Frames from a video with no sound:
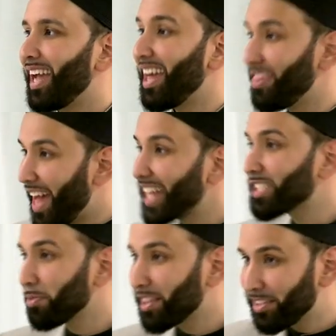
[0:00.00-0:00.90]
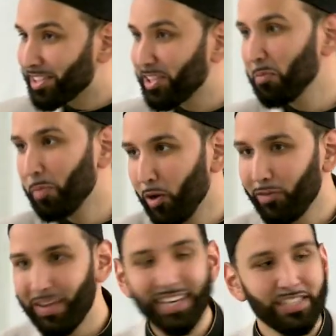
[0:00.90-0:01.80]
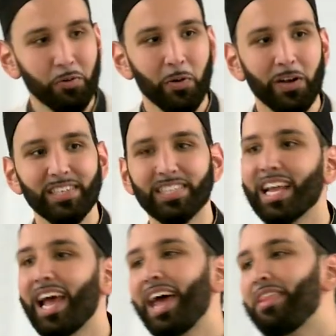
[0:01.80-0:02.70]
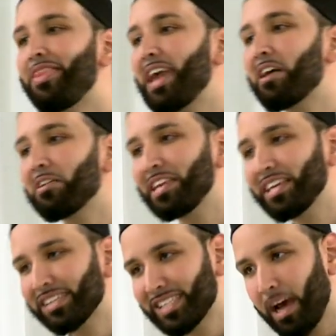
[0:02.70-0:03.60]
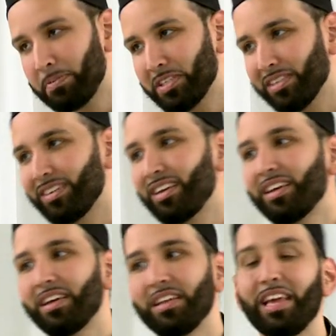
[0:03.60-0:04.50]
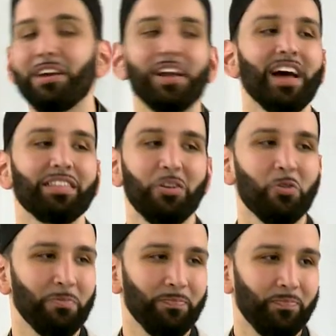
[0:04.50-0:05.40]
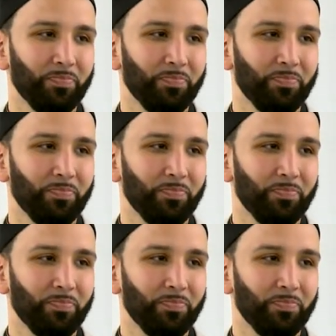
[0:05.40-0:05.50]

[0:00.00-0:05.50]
and that's what they're still motivated towards, they are the exception. They are not the norm.